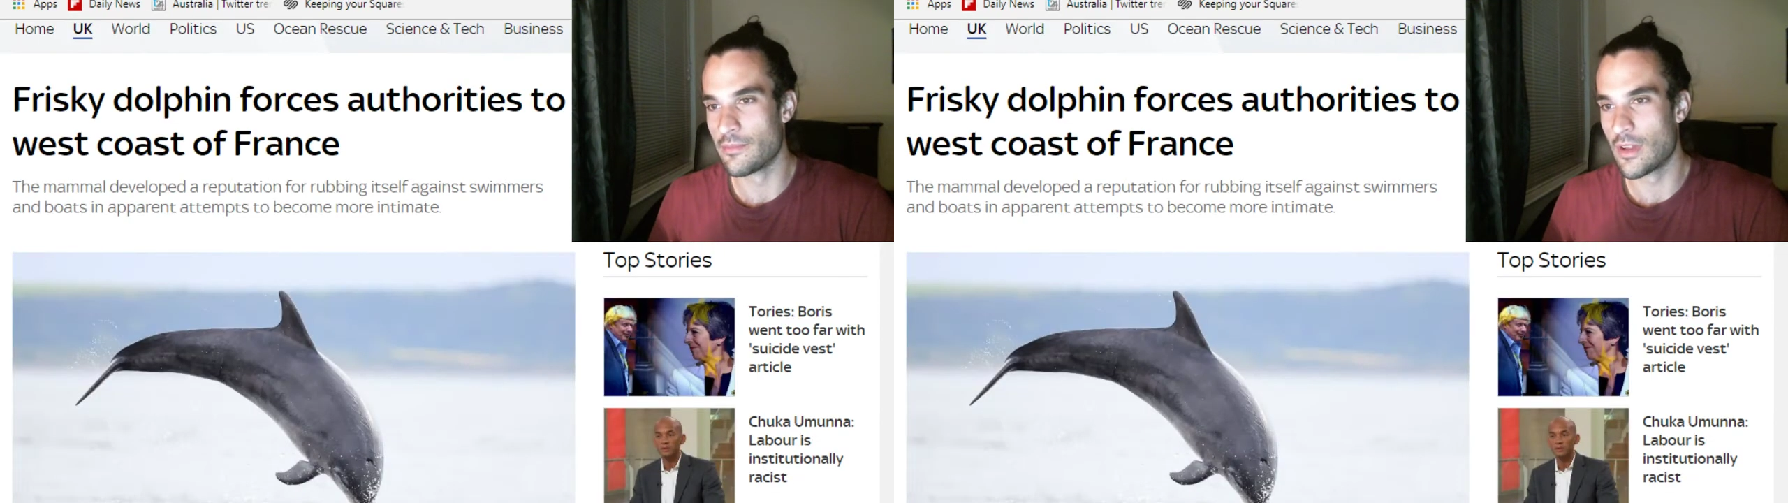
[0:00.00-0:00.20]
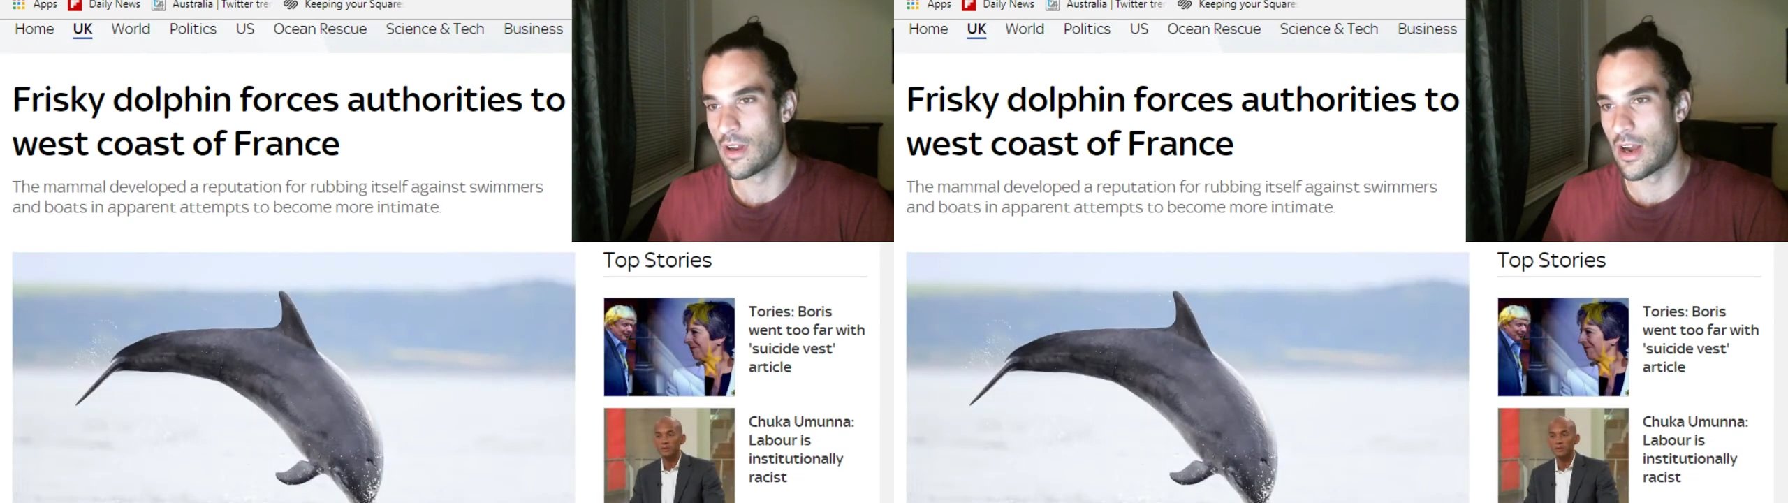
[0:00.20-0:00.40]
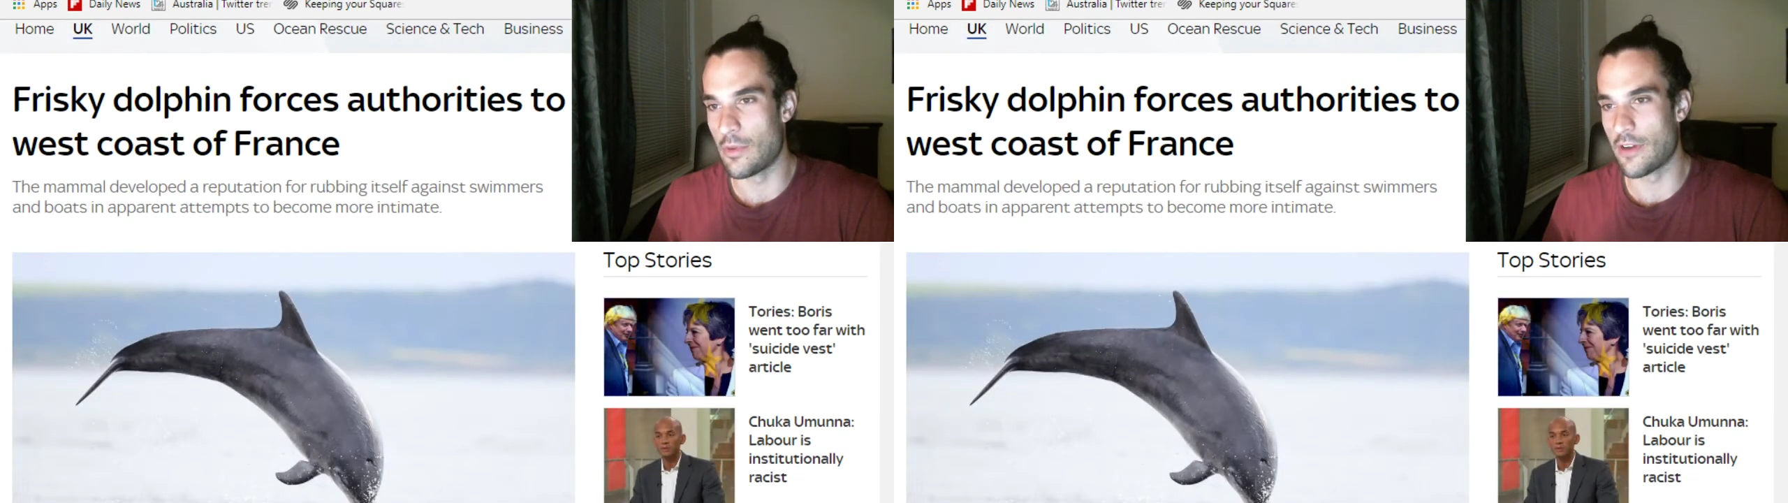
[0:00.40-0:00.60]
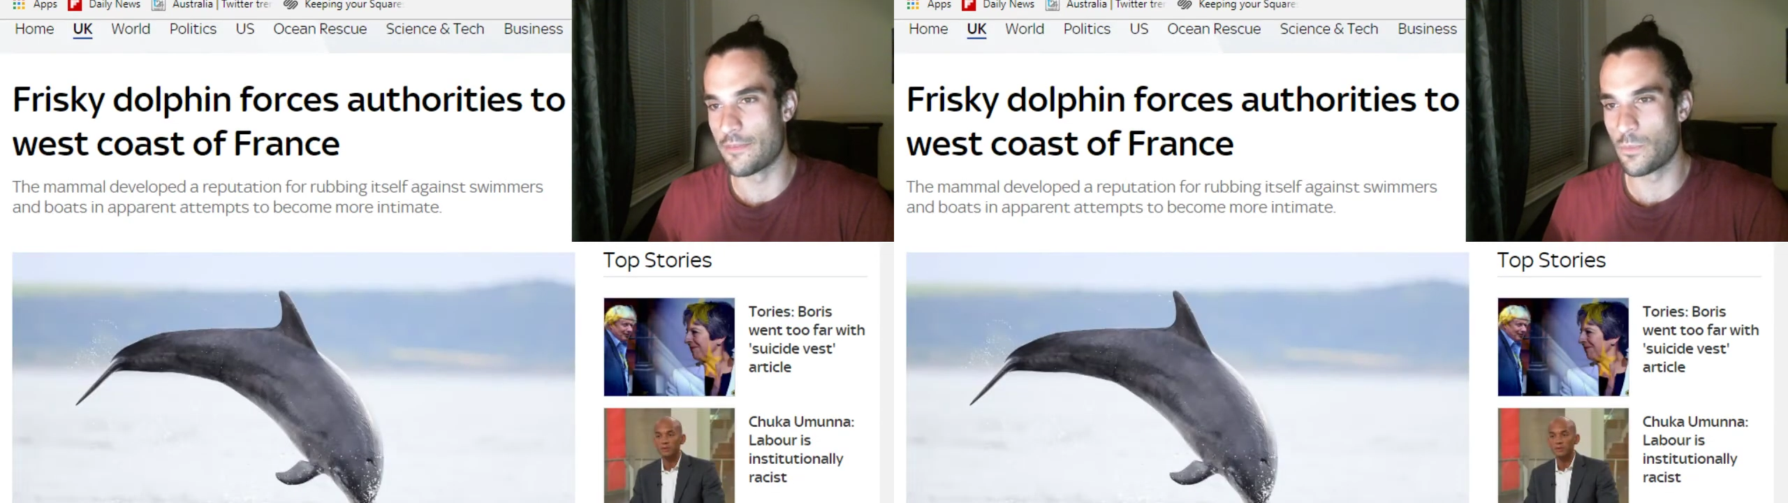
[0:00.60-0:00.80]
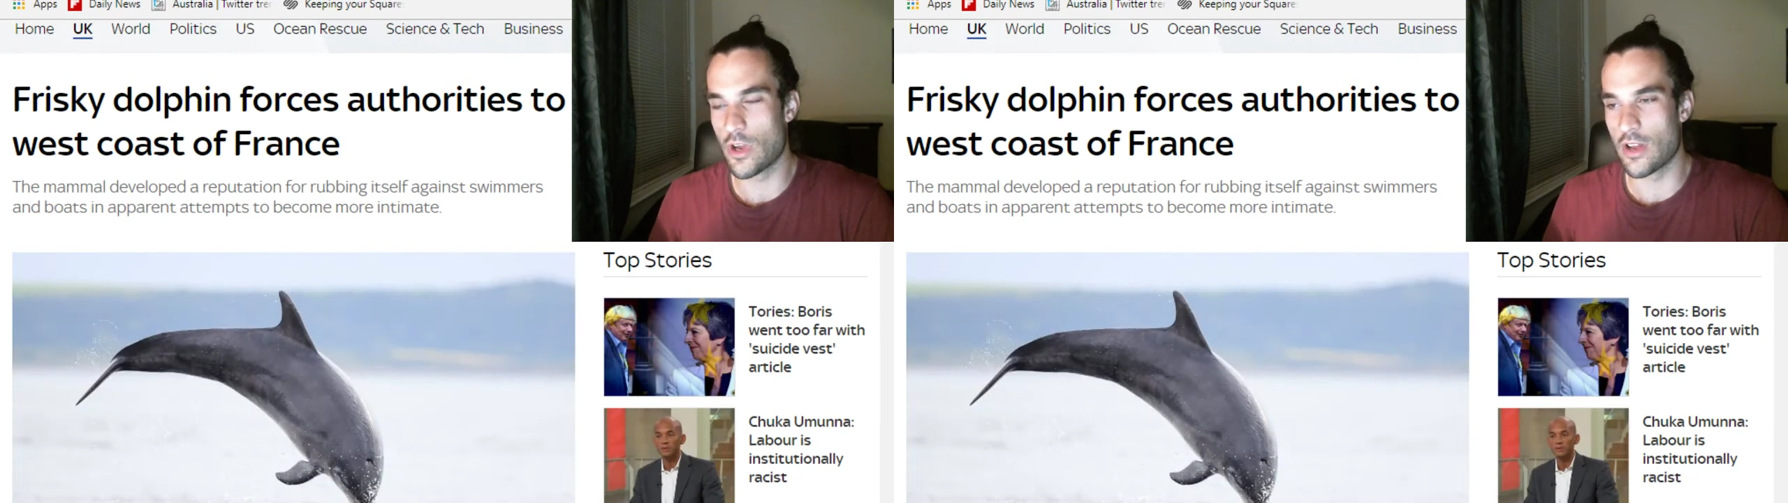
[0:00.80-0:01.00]
All right, we
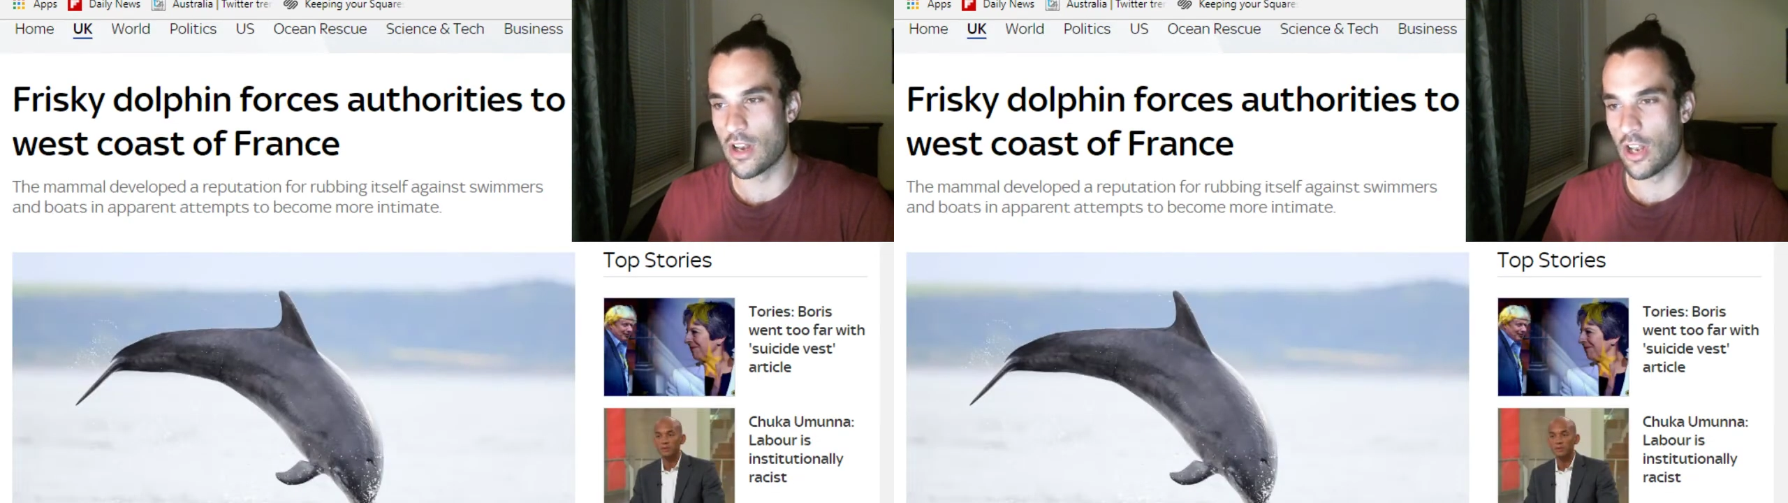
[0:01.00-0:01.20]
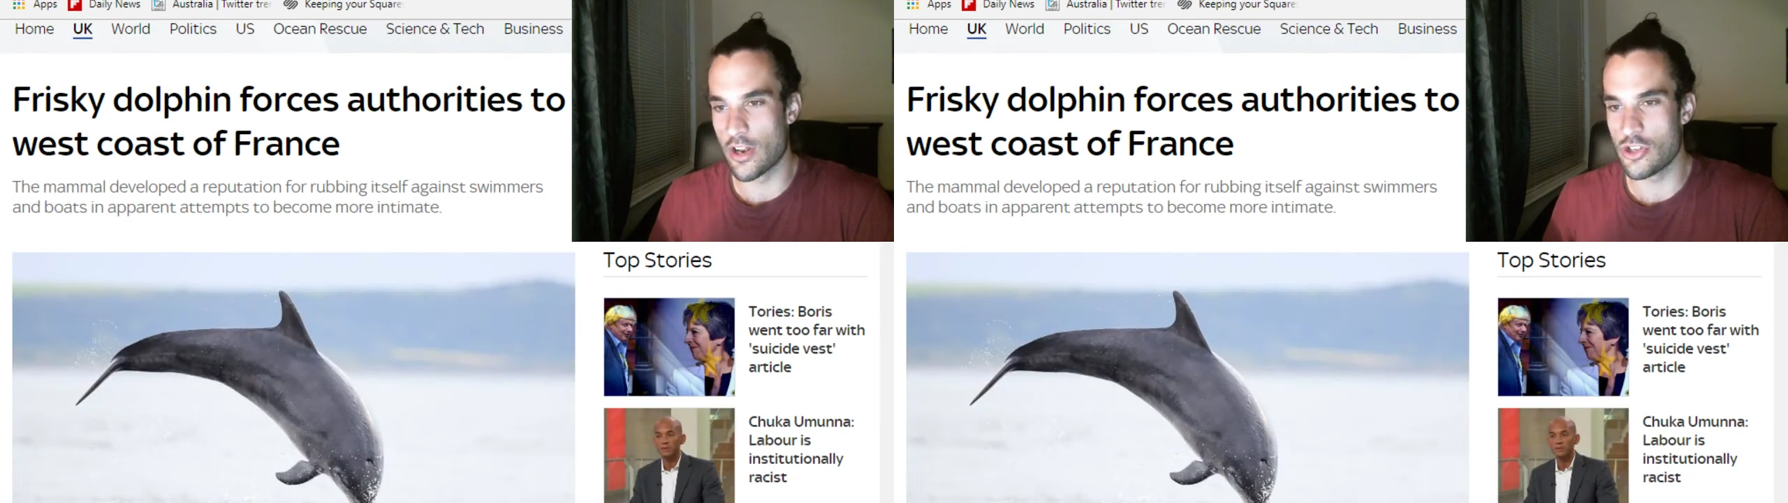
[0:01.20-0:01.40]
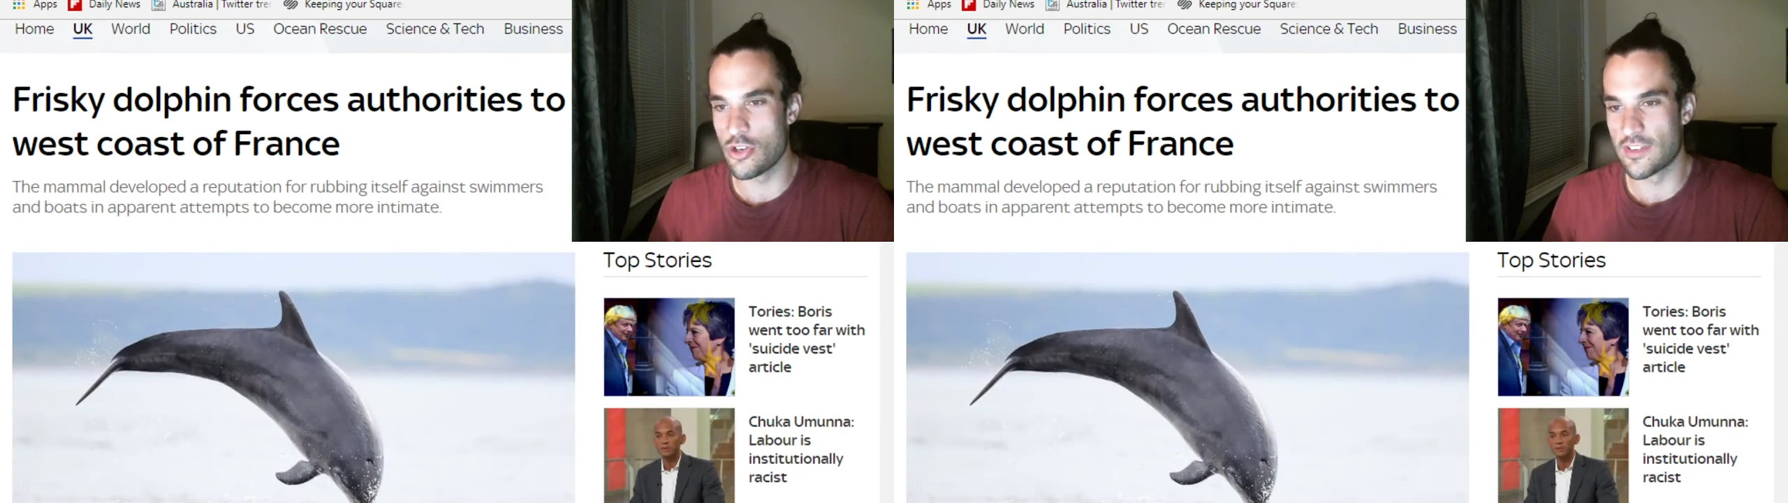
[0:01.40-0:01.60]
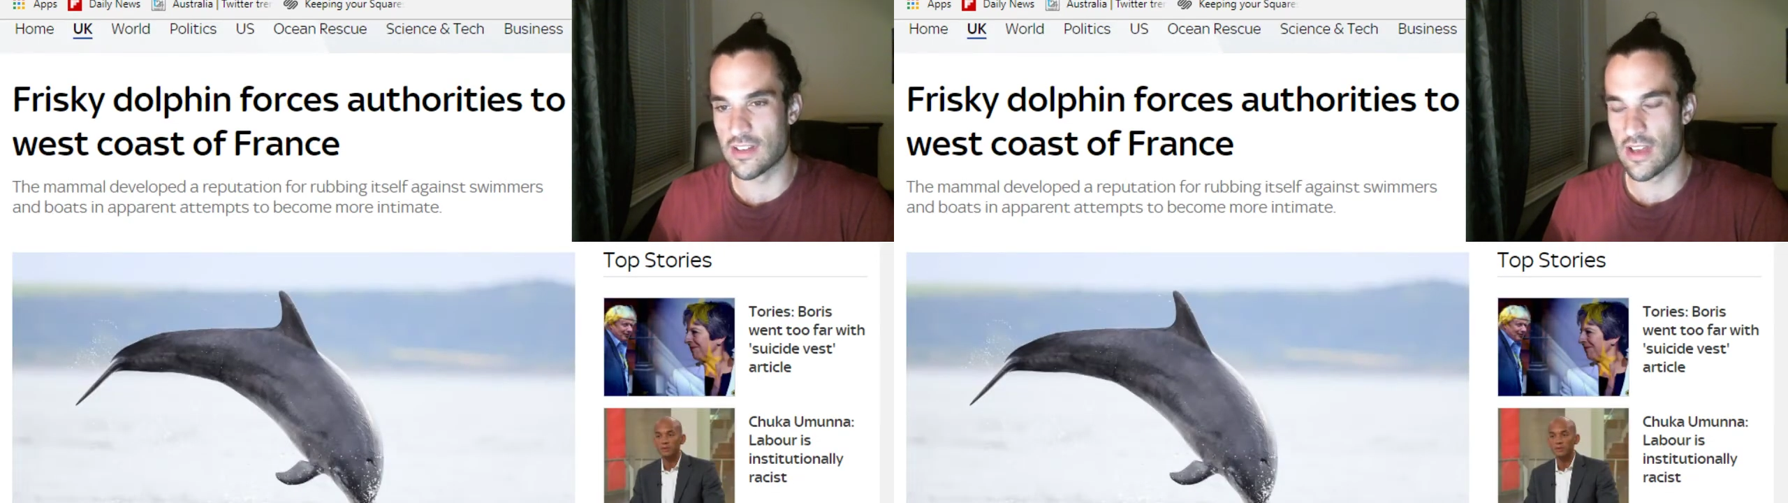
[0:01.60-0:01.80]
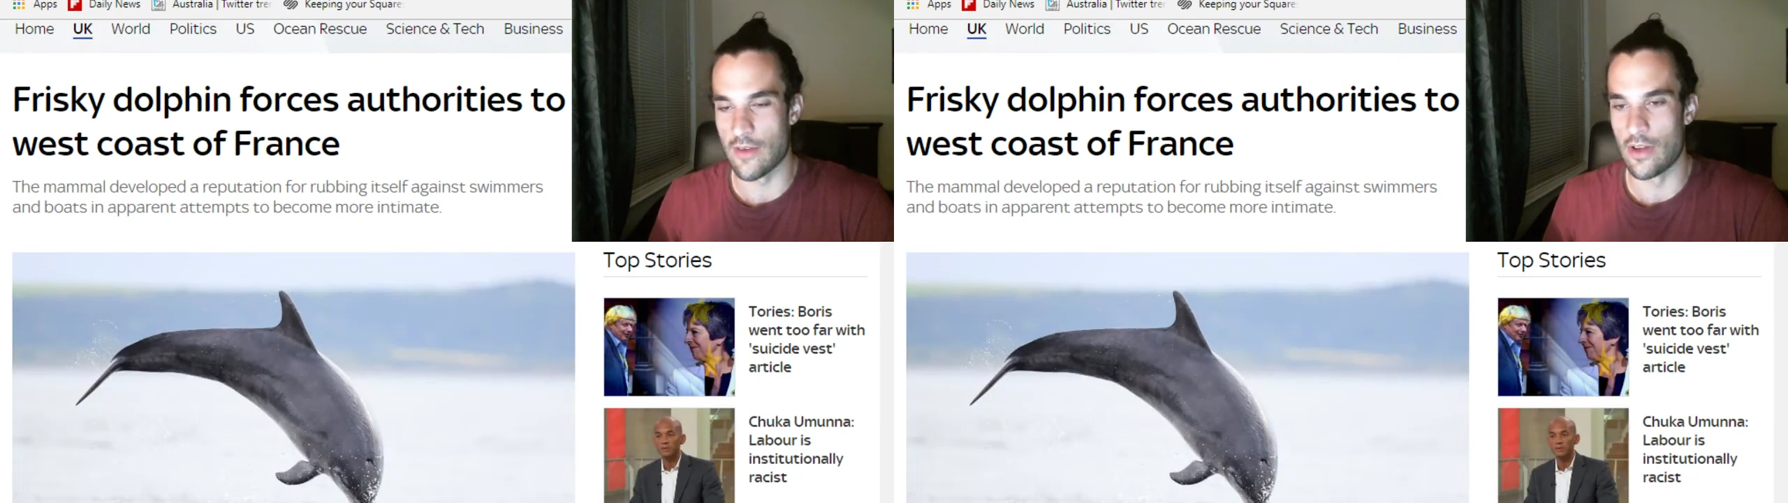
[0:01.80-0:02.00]
got a lot of news to
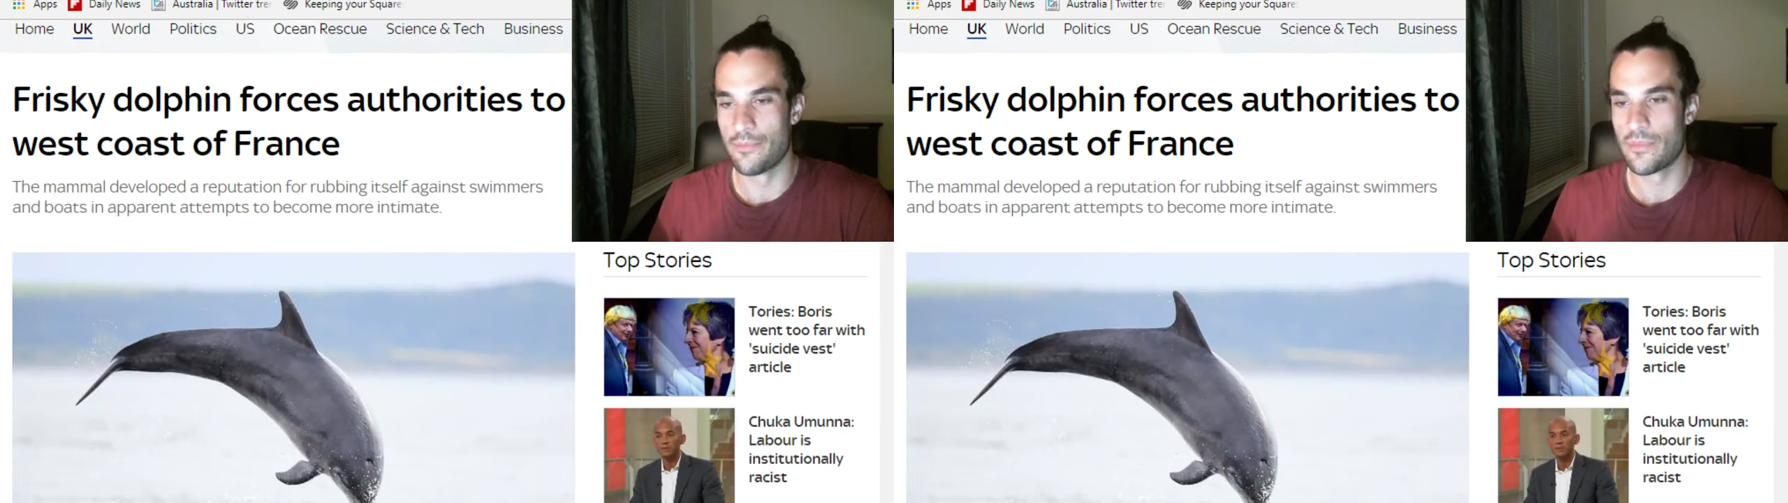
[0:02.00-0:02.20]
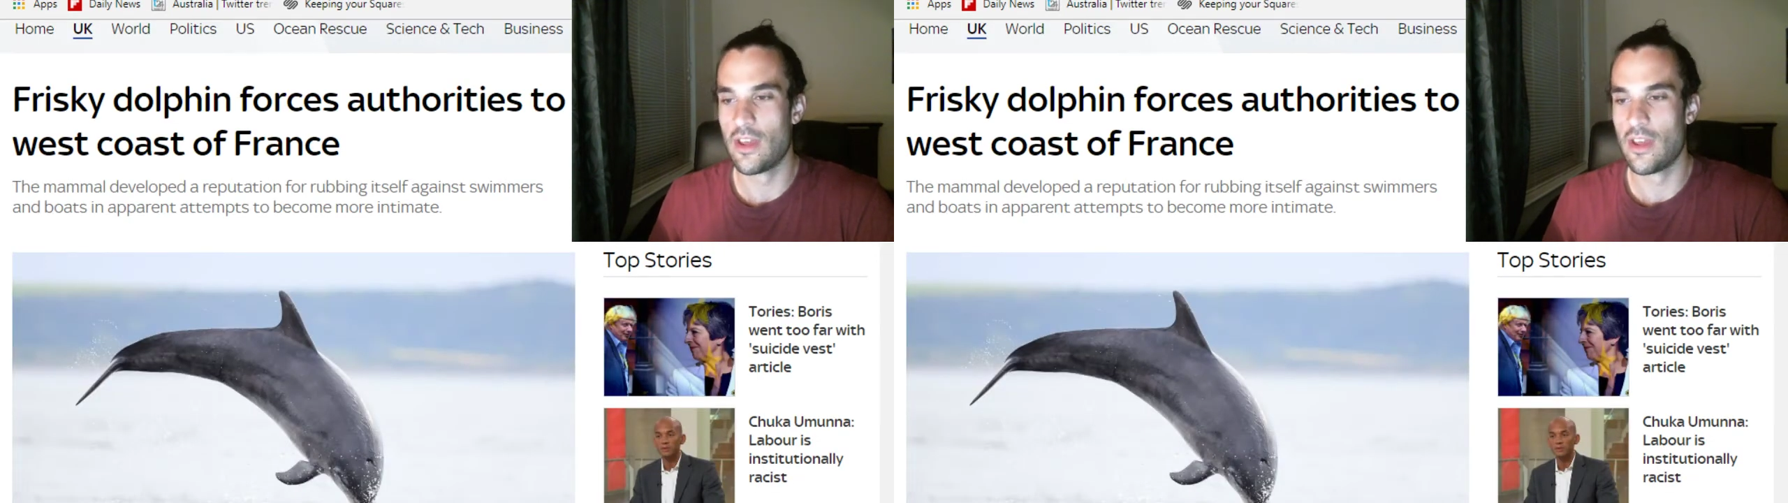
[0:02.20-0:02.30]
cover.